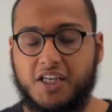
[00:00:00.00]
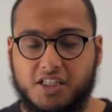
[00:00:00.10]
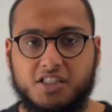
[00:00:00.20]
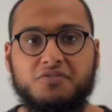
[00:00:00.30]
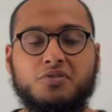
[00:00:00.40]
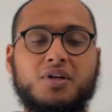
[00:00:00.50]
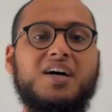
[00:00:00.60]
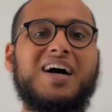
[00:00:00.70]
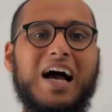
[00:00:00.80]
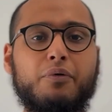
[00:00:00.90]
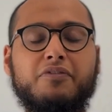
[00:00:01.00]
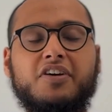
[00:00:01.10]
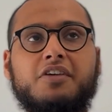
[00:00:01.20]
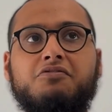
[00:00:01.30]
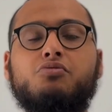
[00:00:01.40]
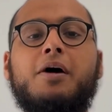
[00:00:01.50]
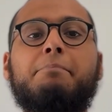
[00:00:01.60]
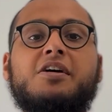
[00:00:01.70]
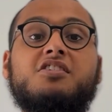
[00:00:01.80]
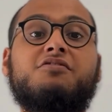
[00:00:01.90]
interview. However, if you are
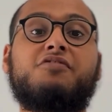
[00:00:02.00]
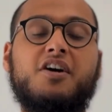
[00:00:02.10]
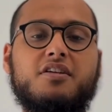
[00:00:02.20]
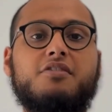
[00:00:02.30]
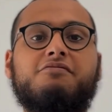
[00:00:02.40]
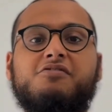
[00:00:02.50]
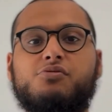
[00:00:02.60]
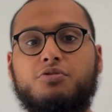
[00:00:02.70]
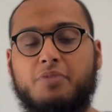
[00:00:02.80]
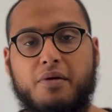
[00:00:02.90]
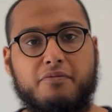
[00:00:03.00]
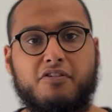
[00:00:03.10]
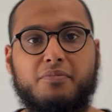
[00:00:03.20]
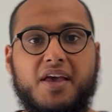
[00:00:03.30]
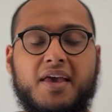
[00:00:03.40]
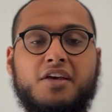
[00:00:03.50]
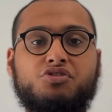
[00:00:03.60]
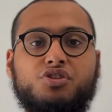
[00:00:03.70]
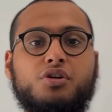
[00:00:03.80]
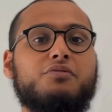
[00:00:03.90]
based further afield, maybe from
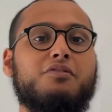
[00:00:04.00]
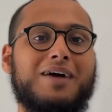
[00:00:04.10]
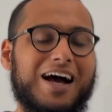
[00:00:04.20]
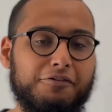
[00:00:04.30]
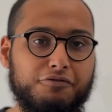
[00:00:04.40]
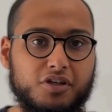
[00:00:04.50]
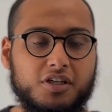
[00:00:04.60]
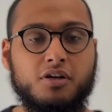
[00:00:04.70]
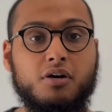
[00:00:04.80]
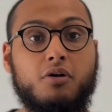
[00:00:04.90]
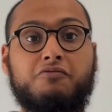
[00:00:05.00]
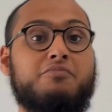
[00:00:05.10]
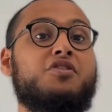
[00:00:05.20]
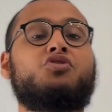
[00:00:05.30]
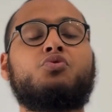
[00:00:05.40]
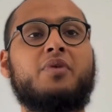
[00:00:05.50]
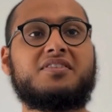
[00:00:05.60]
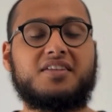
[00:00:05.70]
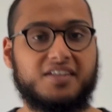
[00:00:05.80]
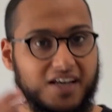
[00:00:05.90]
Asia or from Africa or from the US
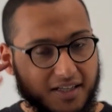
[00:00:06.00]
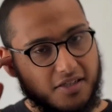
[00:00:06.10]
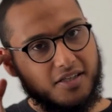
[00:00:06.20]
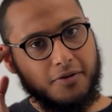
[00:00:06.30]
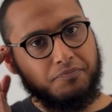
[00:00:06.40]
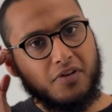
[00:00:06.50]
and Canada,